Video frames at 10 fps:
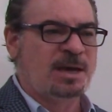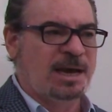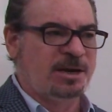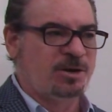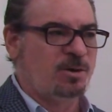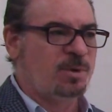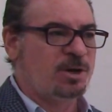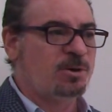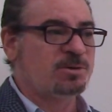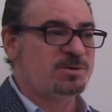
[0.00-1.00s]
And you know when
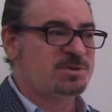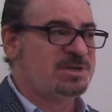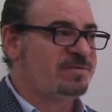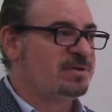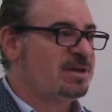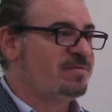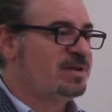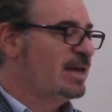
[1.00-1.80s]
you go into a 7-Eleven,